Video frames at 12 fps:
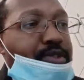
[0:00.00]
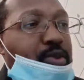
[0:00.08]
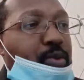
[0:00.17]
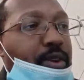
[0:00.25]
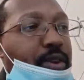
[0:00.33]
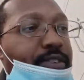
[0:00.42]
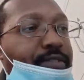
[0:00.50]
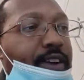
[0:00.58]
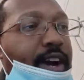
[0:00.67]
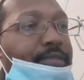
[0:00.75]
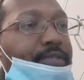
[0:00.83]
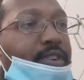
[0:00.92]

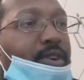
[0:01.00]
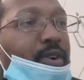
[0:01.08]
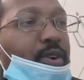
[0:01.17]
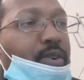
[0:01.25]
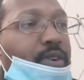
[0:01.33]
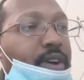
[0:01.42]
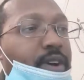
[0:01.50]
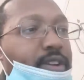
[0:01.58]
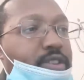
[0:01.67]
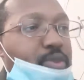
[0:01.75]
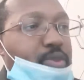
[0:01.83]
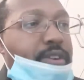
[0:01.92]

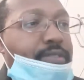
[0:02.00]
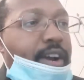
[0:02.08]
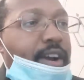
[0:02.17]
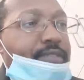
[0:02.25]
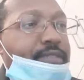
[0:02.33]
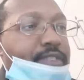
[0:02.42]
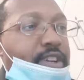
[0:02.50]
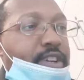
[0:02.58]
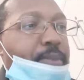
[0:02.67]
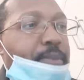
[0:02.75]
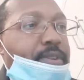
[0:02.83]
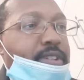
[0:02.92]
25-year
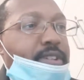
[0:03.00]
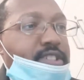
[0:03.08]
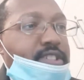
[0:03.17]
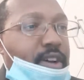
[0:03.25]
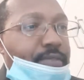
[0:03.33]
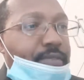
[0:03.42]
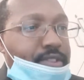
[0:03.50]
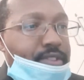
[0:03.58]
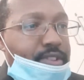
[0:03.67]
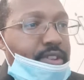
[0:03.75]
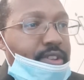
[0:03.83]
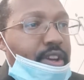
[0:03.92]
police
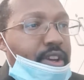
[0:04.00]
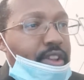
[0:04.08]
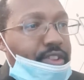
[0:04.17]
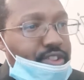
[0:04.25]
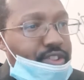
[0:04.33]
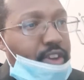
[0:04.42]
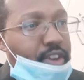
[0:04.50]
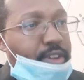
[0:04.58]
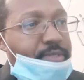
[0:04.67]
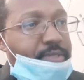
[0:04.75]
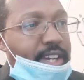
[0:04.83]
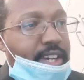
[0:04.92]
officer, the
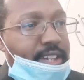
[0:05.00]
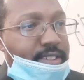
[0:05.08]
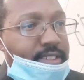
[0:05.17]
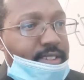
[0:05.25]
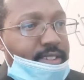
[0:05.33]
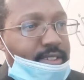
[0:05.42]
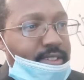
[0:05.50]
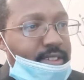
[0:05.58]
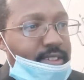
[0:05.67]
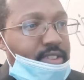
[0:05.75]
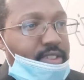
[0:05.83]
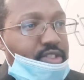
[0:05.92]
circumstances
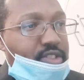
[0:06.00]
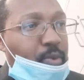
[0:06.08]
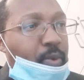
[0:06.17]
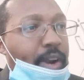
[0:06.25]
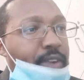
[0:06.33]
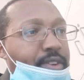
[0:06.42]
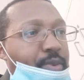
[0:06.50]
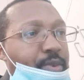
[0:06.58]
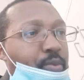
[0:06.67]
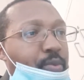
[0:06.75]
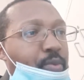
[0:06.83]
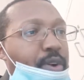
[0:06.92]
surrounding
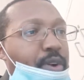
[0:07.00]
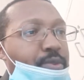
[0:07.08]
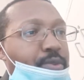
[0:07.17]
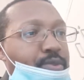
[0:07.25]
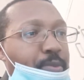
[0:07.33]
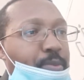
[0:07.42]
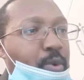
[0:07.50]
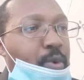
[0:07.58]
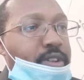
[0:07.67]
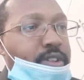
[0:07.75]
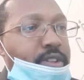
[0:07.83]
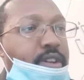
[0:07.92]
what was
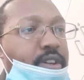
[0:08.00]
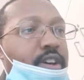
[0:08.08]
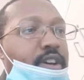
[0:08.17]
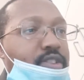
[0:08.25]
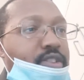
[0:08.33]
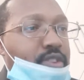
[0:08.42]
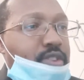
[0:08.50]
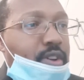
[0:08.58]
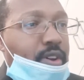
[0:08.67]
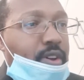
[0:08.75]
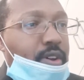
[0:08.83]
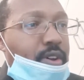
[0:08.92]
reported
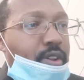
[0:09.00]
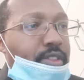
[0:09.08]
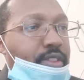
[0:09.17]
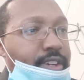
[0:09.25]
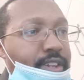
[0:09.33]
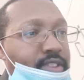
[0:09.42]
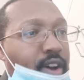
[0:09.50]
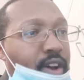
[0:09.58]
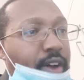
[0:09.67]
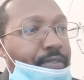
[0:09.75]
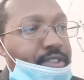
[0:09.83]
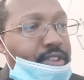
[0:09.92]
to these
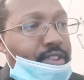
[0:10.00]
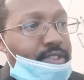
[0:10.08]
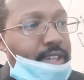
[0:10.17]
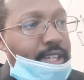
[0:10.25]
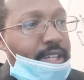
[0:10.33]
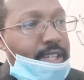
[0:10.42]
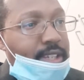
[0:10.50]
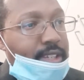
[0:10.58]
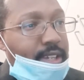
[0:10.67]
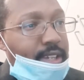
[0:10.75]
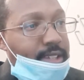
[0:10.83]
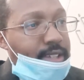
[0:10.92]
officers and
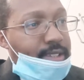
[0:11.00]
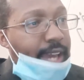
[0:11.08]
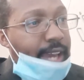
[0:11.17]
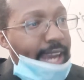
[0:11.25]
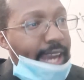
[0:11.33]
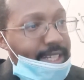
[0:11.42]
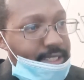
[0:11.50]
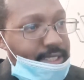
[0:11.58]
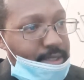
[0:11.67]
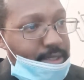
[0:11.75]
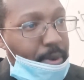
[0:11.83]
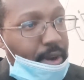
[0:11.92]
his actions
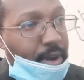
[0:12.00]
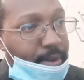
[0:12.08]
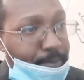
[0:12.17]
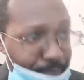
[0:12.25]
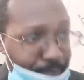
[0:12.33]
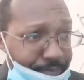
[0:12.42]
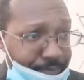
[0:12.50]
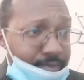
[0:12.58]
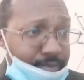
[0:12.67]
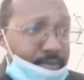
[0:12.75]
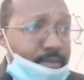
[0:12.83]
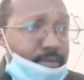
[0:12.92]
upon
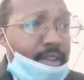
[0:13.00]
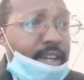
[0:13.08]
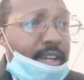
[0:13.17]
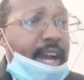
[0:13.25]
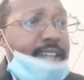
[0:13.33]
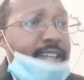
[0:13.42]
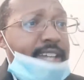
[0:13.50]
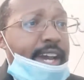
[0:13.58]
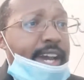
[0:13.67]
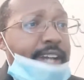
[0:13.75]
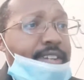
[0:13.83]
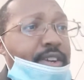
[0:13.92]

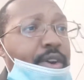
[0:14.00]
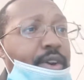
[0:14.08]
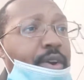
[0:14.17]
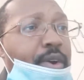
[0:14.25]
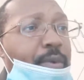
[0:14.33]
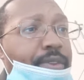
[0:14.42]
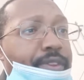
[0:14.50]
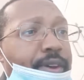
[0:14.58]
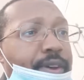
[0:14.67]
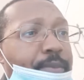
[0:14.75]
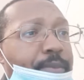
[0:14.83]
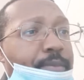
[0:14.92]
contact with him